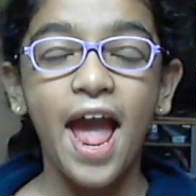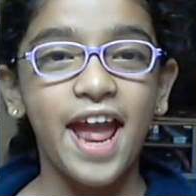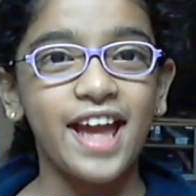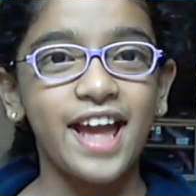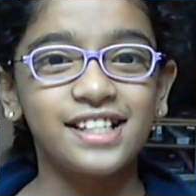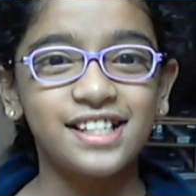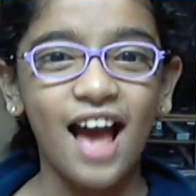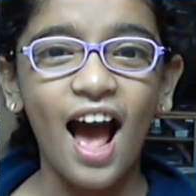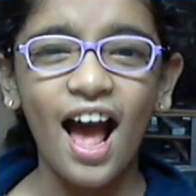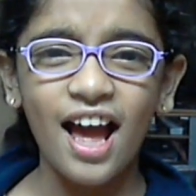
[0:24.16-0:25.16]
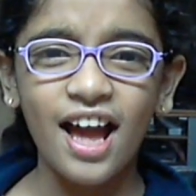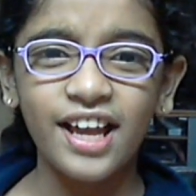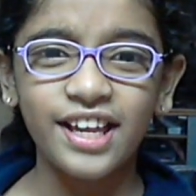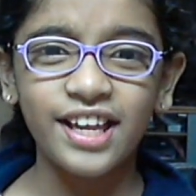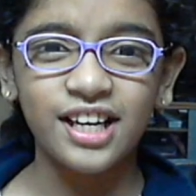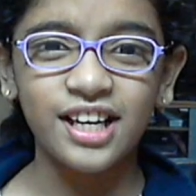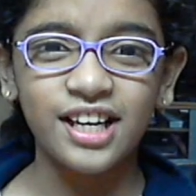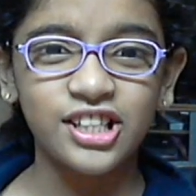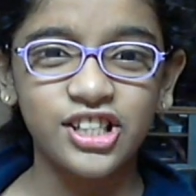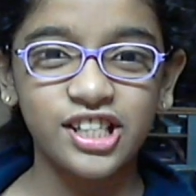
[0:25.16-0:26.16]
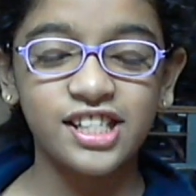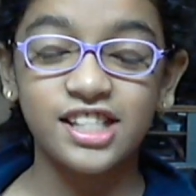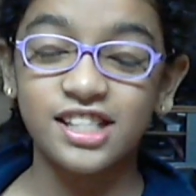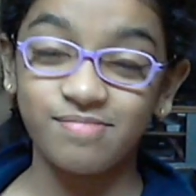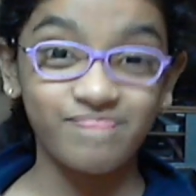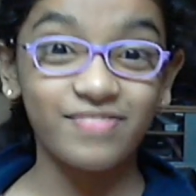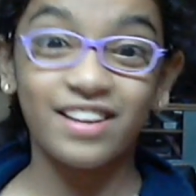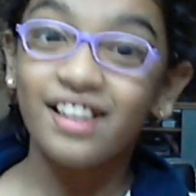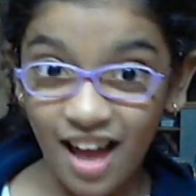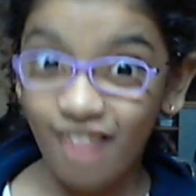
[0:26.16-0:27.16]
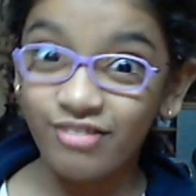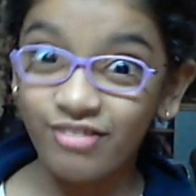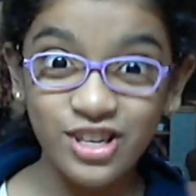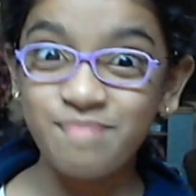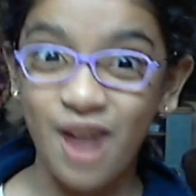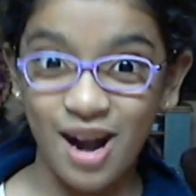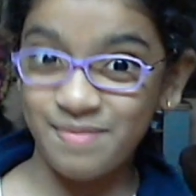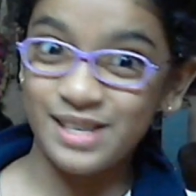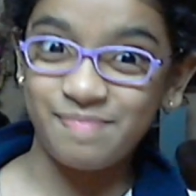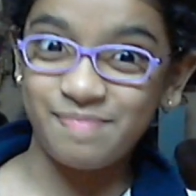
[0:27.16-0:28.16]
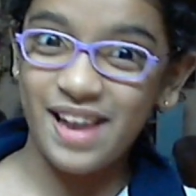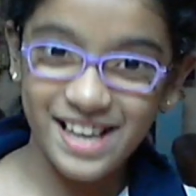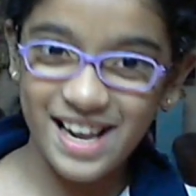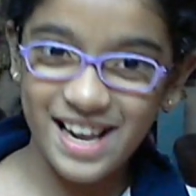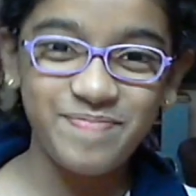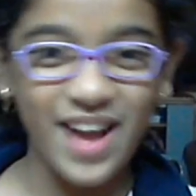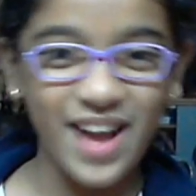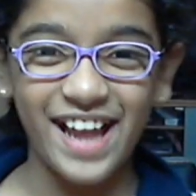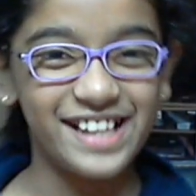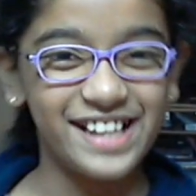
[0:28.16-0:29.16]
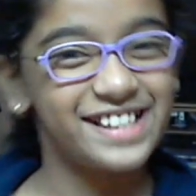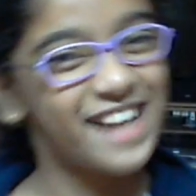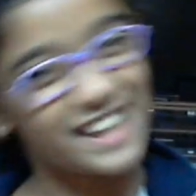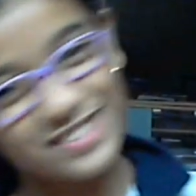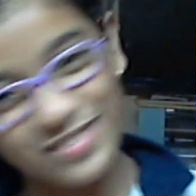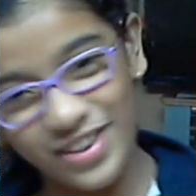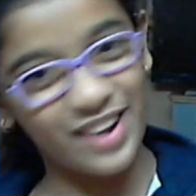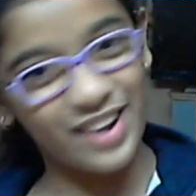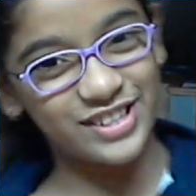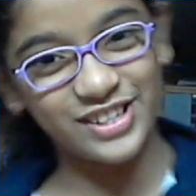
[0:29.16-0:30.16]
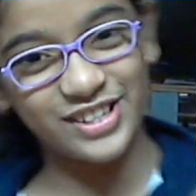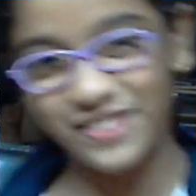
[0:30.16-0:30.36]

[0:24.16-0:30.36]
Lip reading: and I just love doing Barbie's makeup, and that's what I just